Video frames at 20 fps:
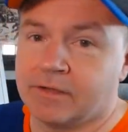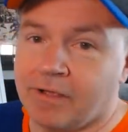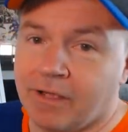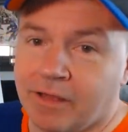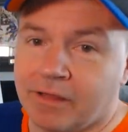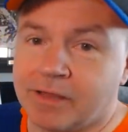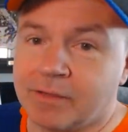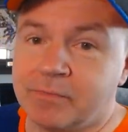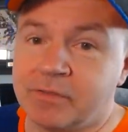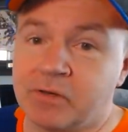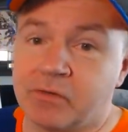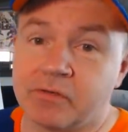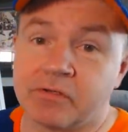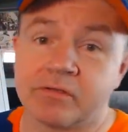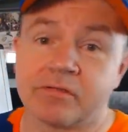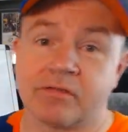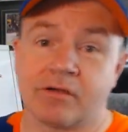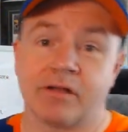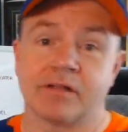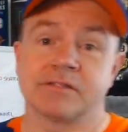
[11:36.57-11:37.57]
Let me know your
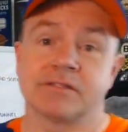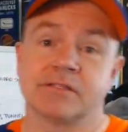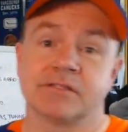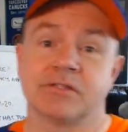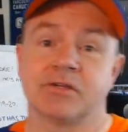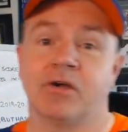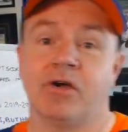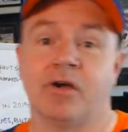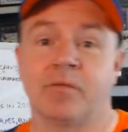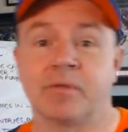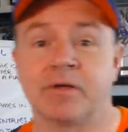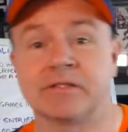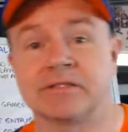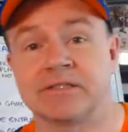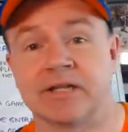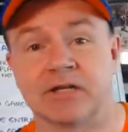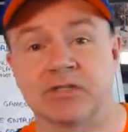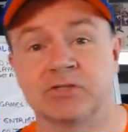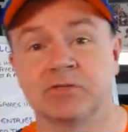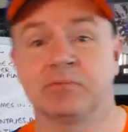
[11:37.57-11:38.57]
thoughts in the comment
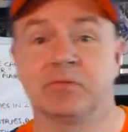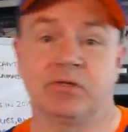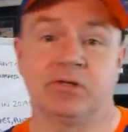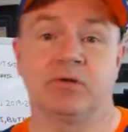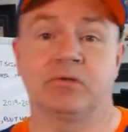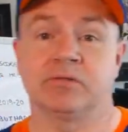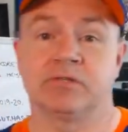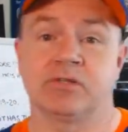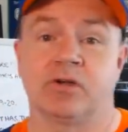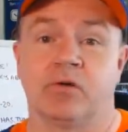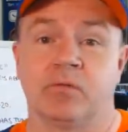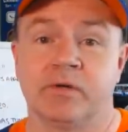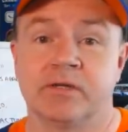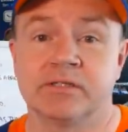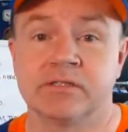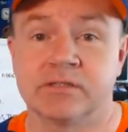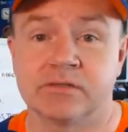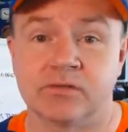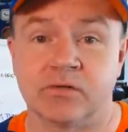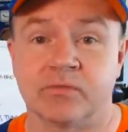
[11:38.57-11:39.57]
section below as
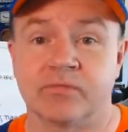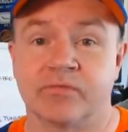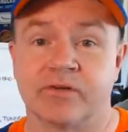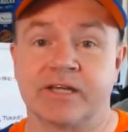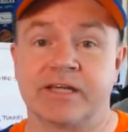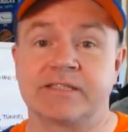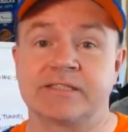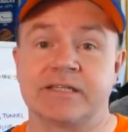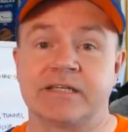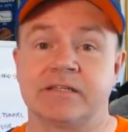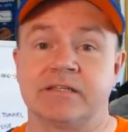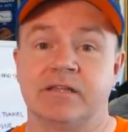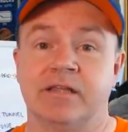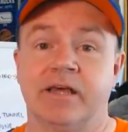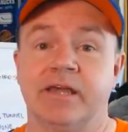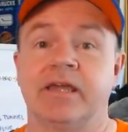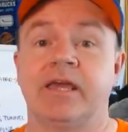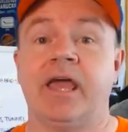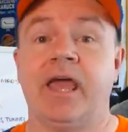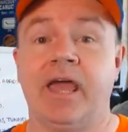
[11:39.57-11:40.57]
always. Don't forget to hit
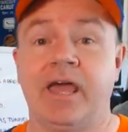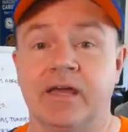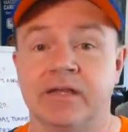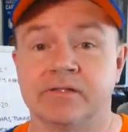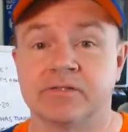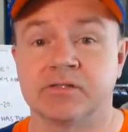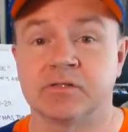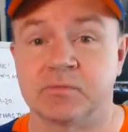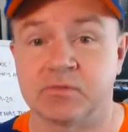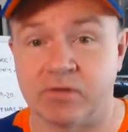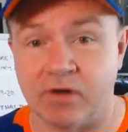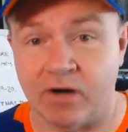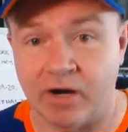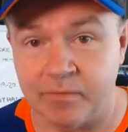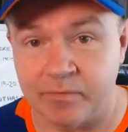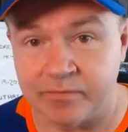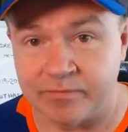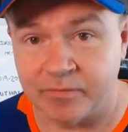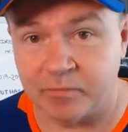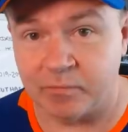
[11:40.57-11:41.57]
like and
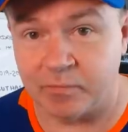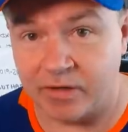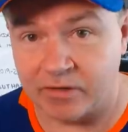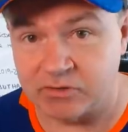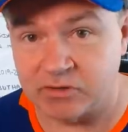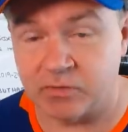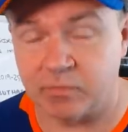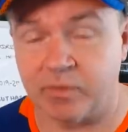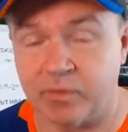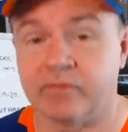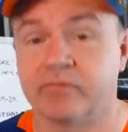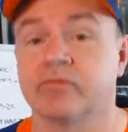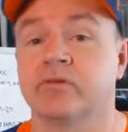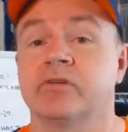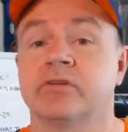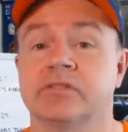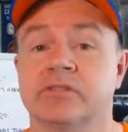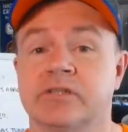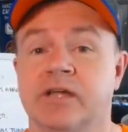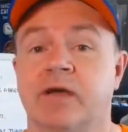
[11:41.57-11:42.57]
subscribe if you're browsing your way through
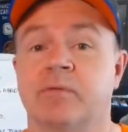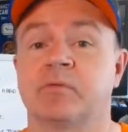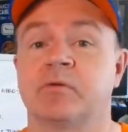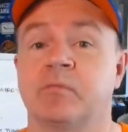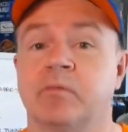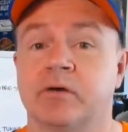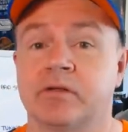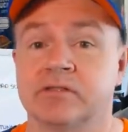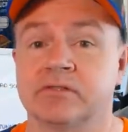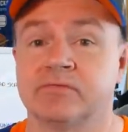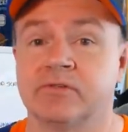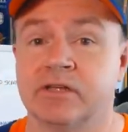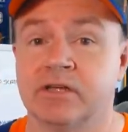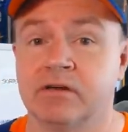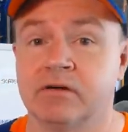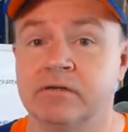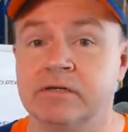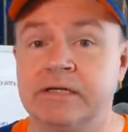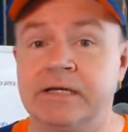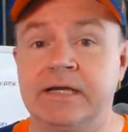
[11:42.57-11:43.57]
you just happened upon this
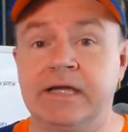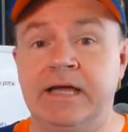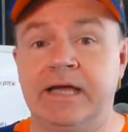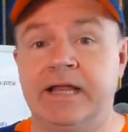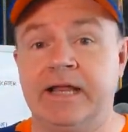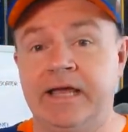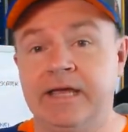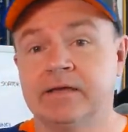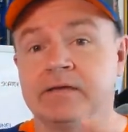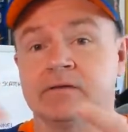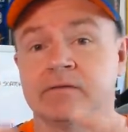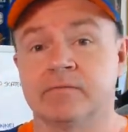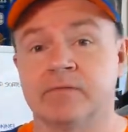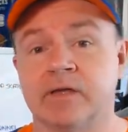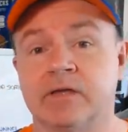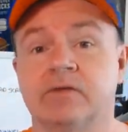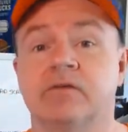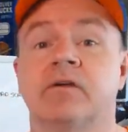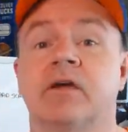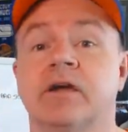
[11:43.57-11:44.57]
video. And hey,
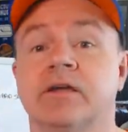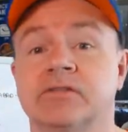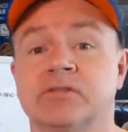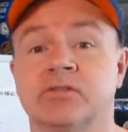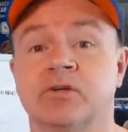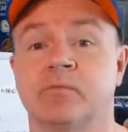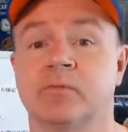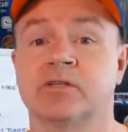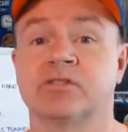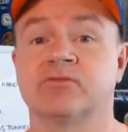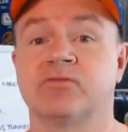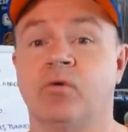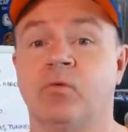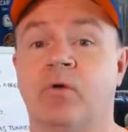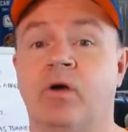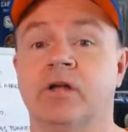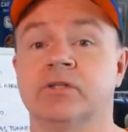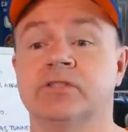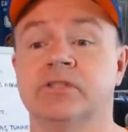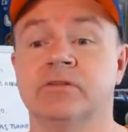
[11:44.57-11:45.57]
thank you guys so much for
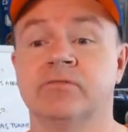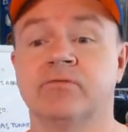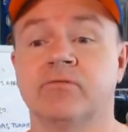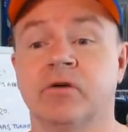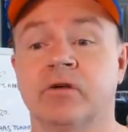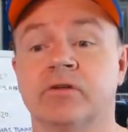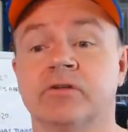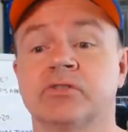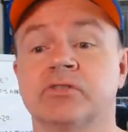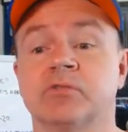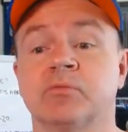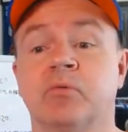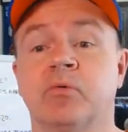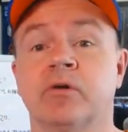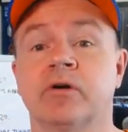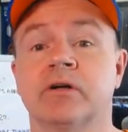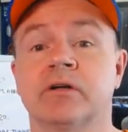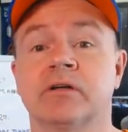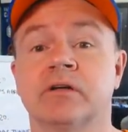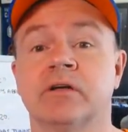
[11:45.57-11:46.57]
watching, for all your
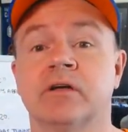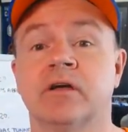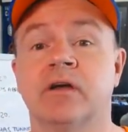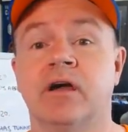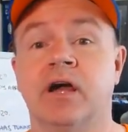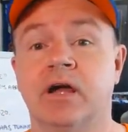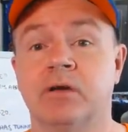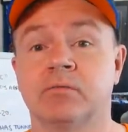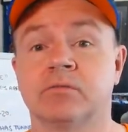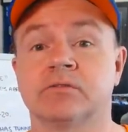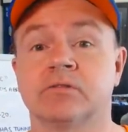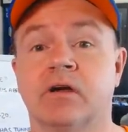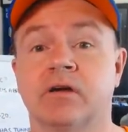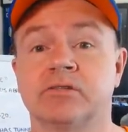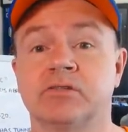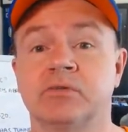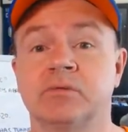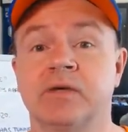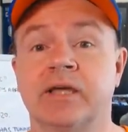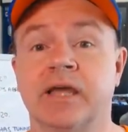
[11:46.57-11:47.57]
support. I will talk
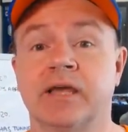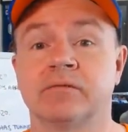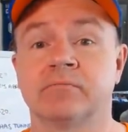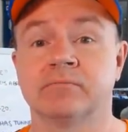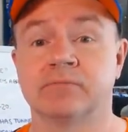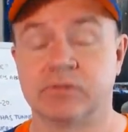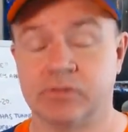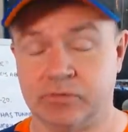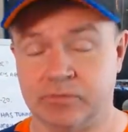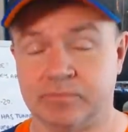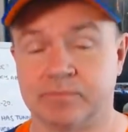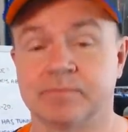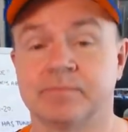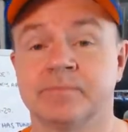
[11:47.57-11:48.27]
to you again soon.